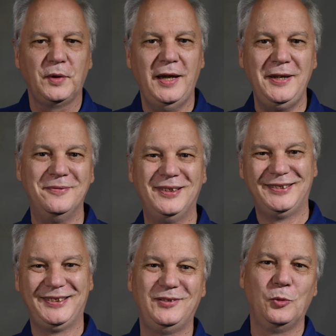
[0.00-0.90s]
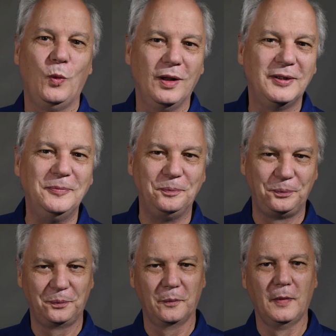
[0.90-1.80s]
Hey, welcome.
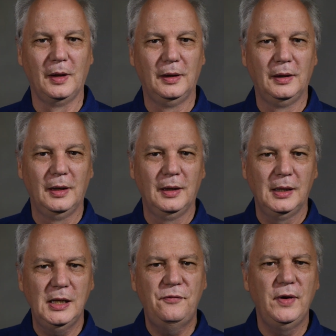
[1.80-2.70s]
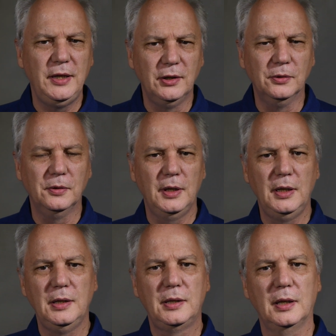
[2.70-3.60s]
This video
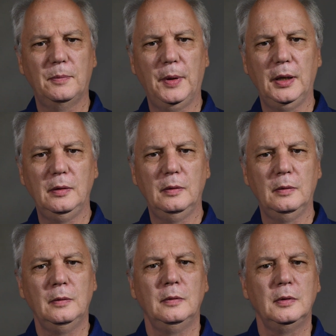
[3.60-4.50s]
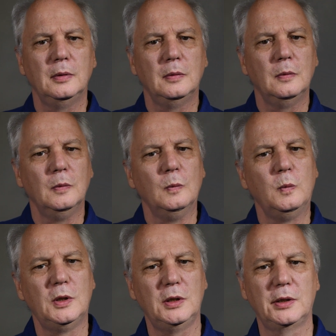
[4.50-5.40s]
is about
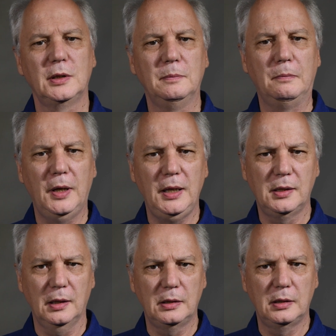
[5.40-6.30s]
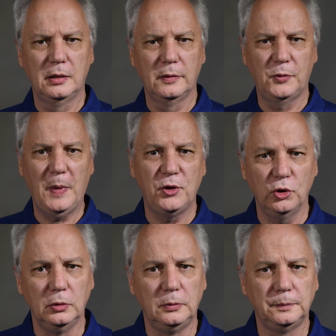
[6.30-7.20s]
what makes us
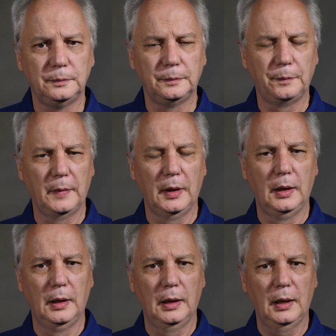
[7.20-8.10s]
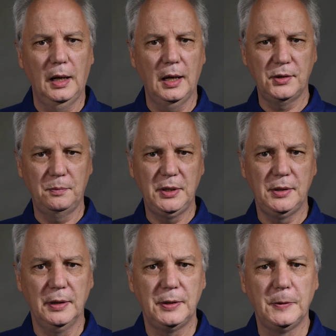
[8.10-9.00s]
special as a
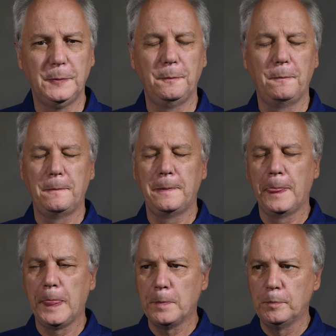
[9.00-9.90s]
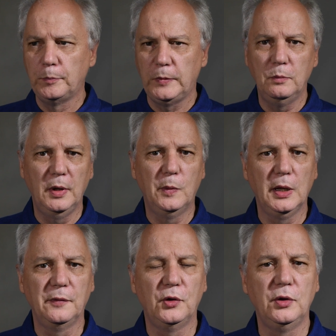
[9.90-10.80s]
business. You may
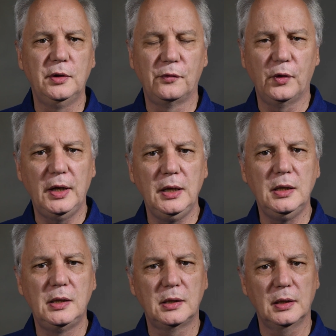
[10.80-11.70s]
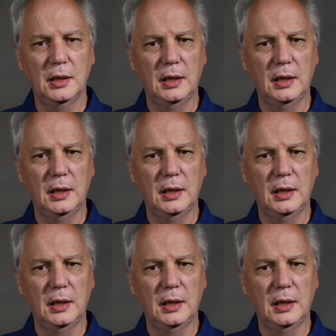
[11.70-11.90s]
well have heard the phrase